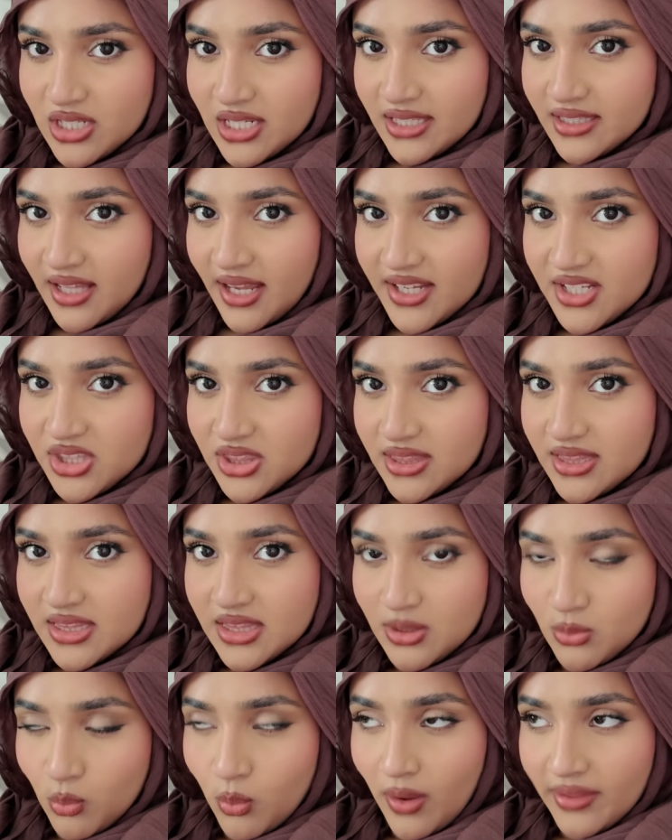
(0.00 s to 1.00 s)
like that.
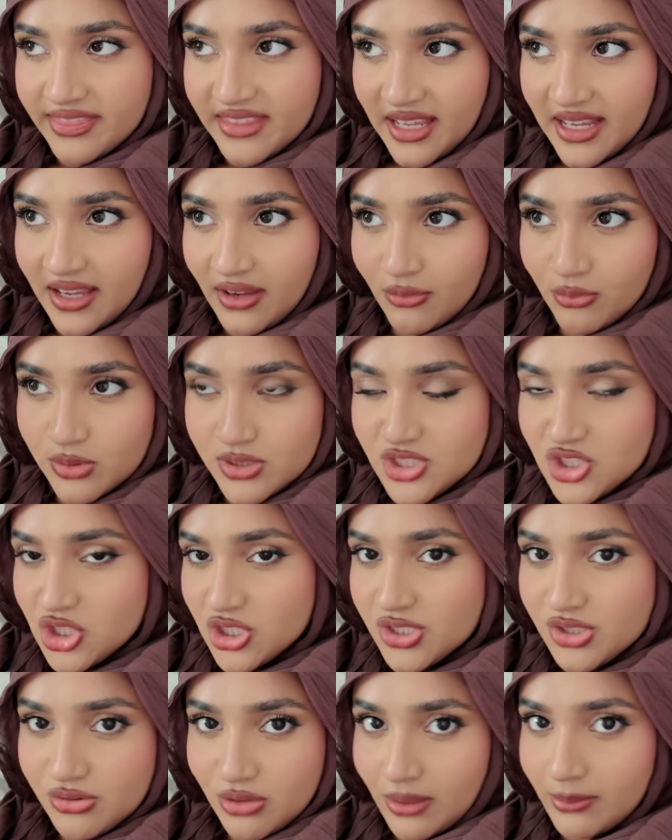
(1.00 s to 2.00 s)
What they gave was
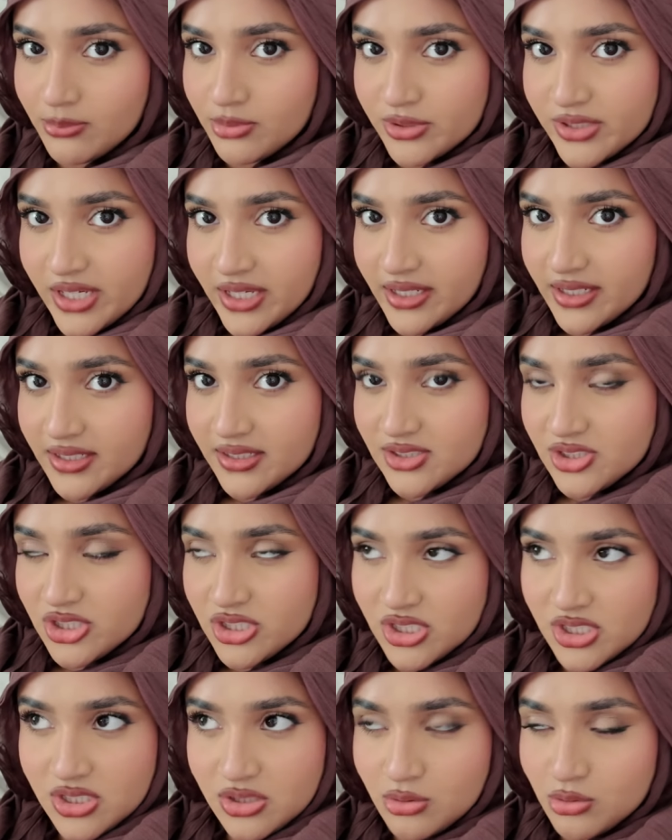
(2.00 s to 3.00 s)
just scrambled egg.
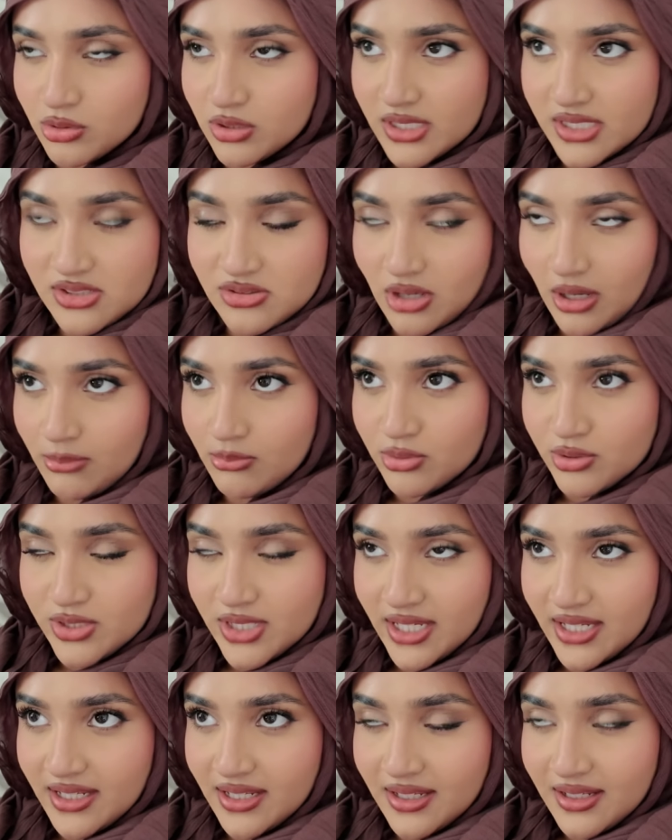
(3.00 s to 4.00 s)
Just call it scrambled
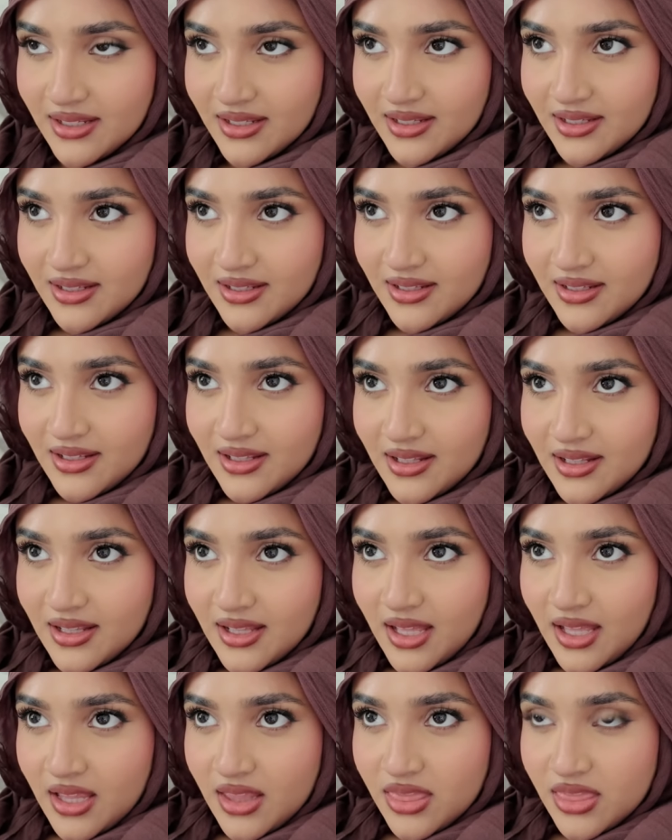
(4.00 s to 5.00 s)
egg.
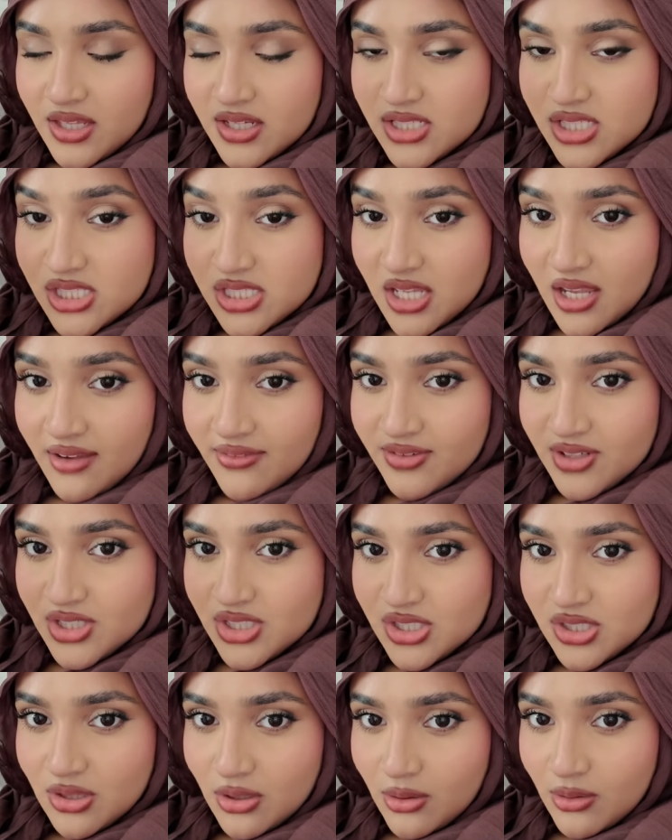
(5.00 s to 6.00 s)
The
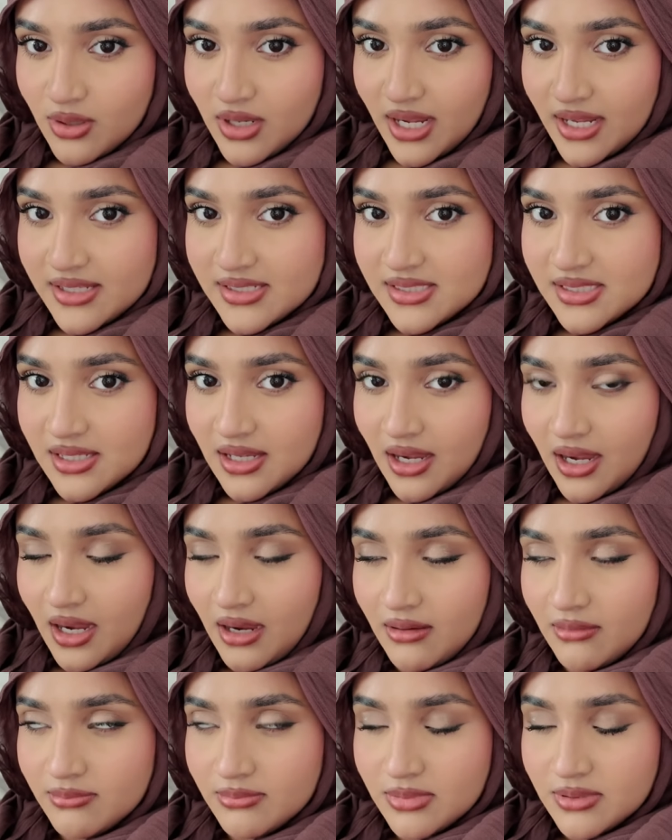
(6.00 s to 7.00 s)
service, though, guys,
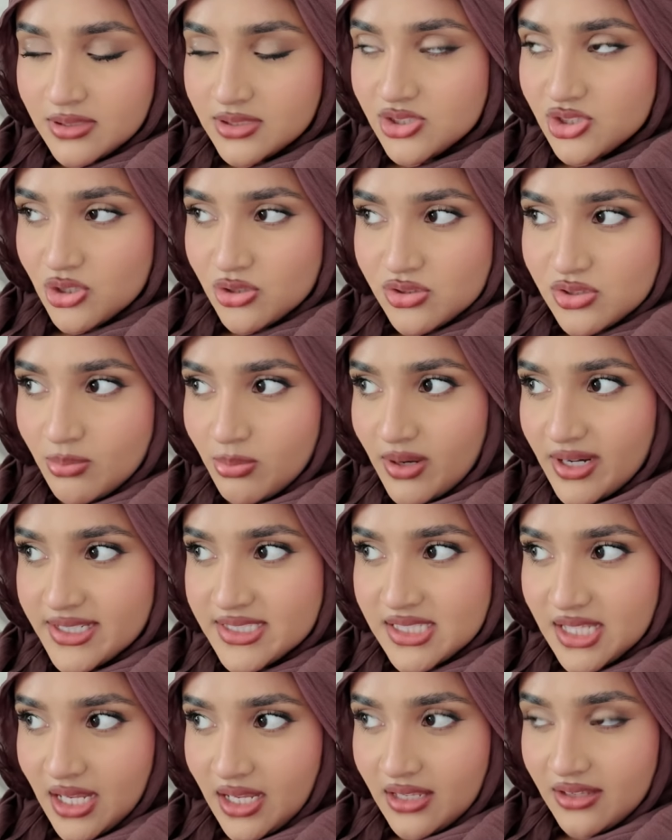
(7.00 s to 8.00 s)
I'm so
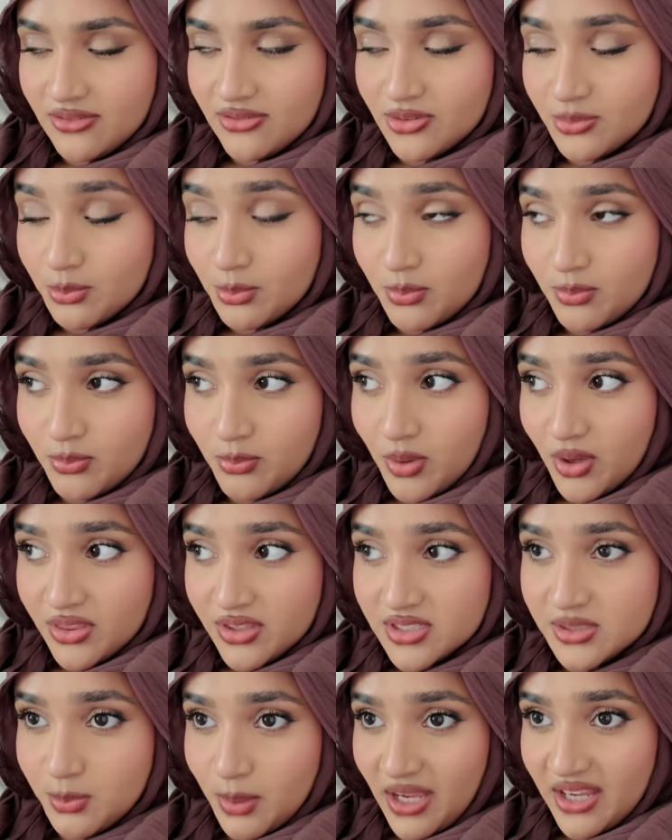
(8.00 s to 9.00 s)
surprised that I even
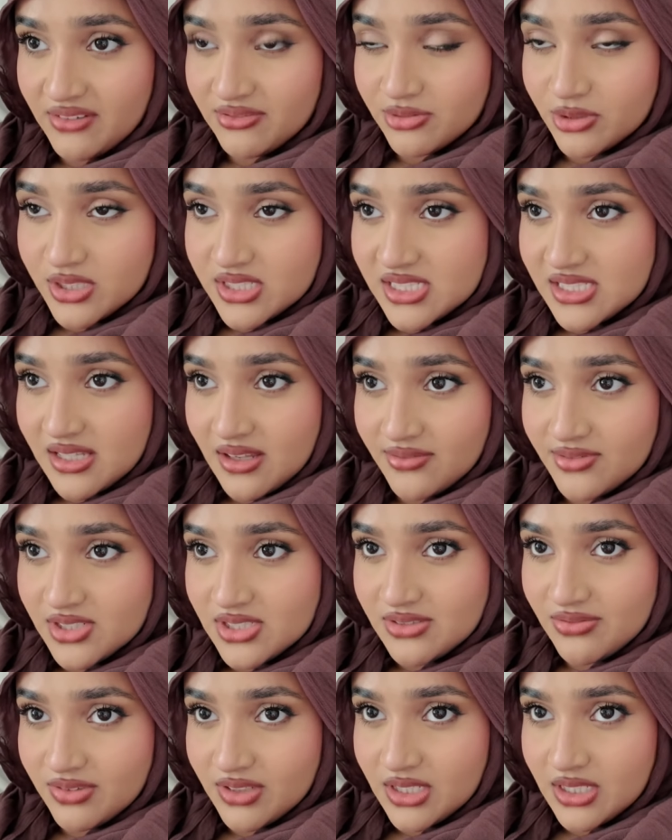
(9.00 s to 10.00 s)
bothered paying for the
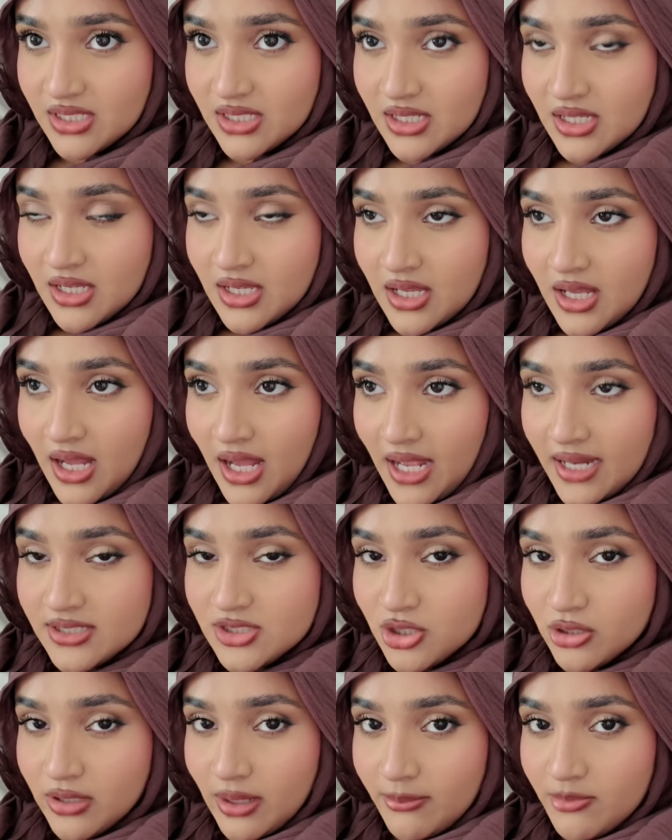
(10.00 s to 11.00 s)
service fee. And
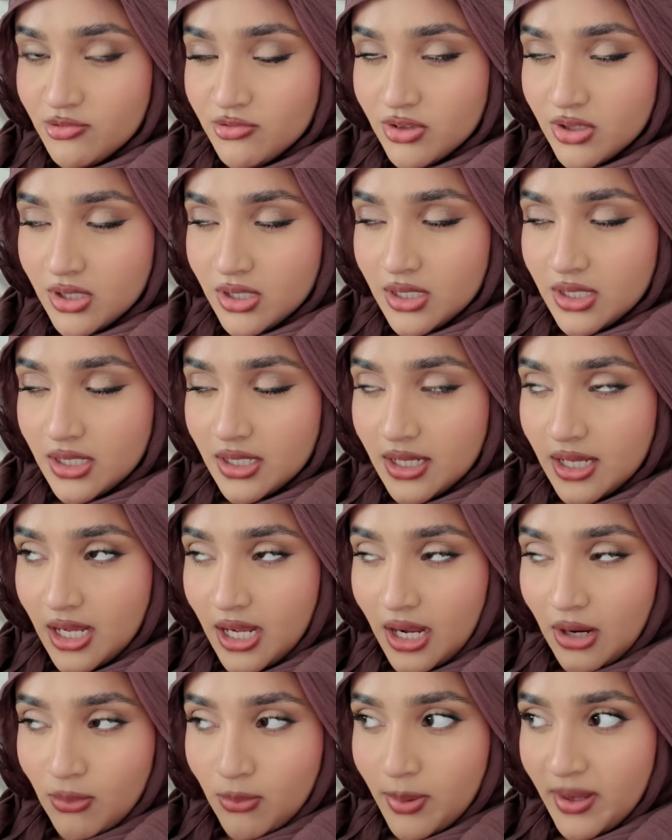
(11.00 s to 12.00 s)
don't get me wrong,
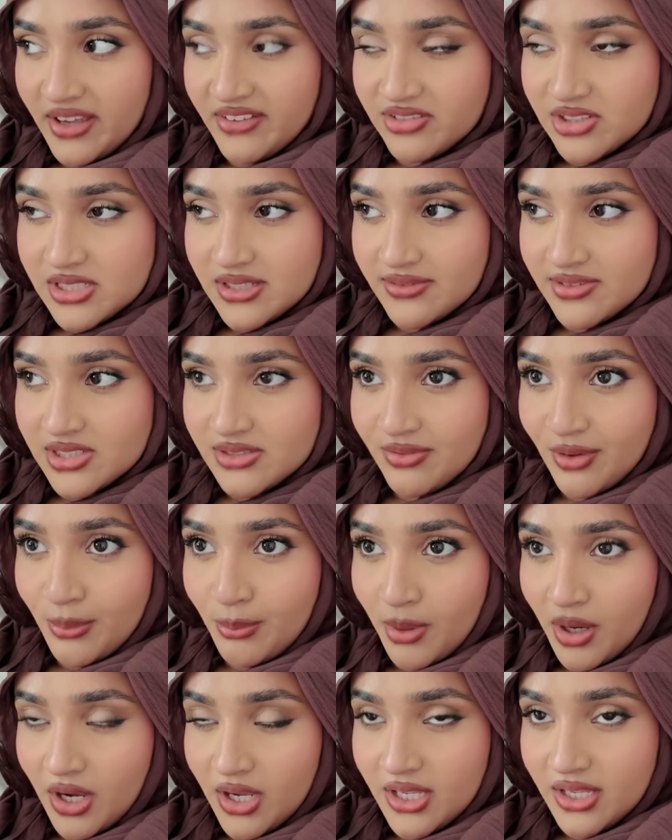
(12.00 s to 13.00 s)
I'll pay for service fee,
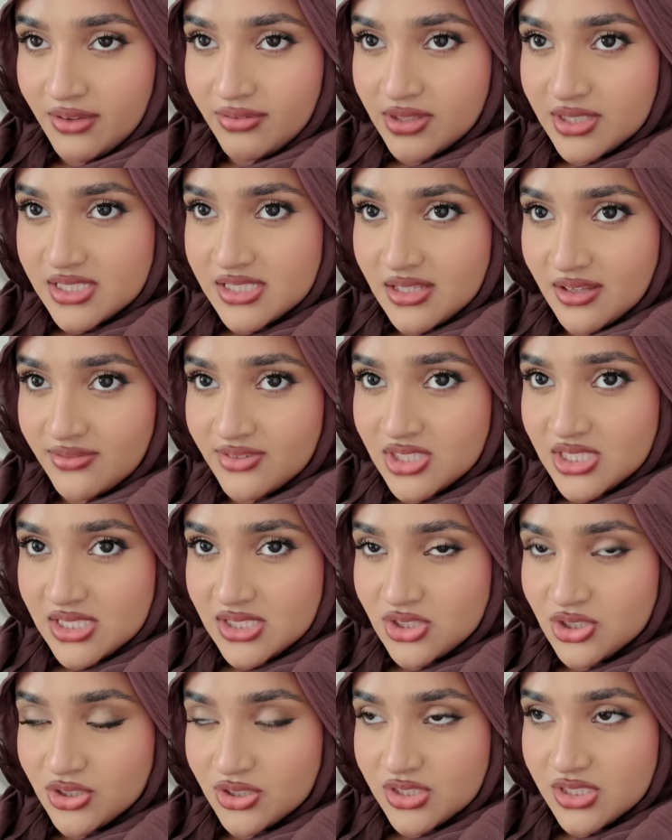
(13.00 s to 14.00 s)
but if the service
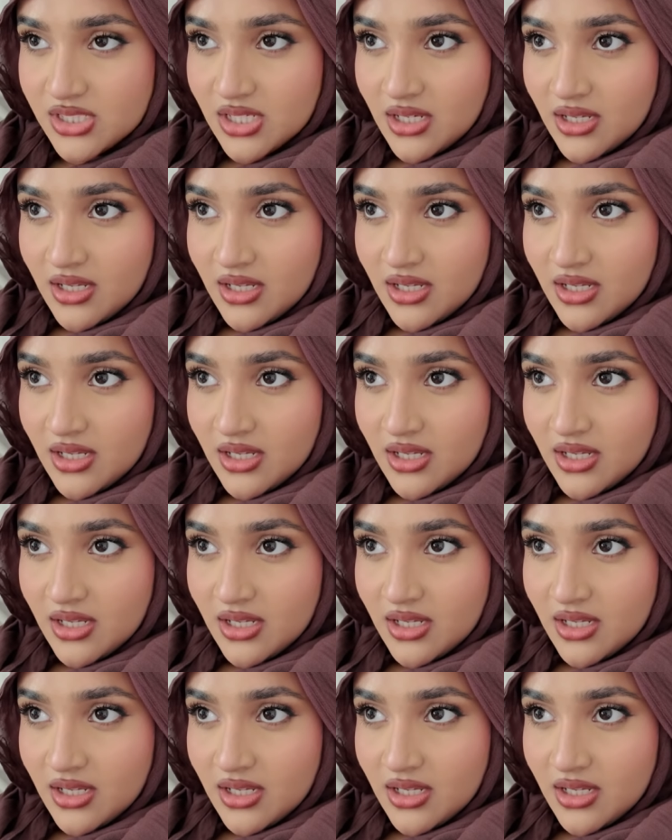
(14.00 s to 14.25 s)
is good.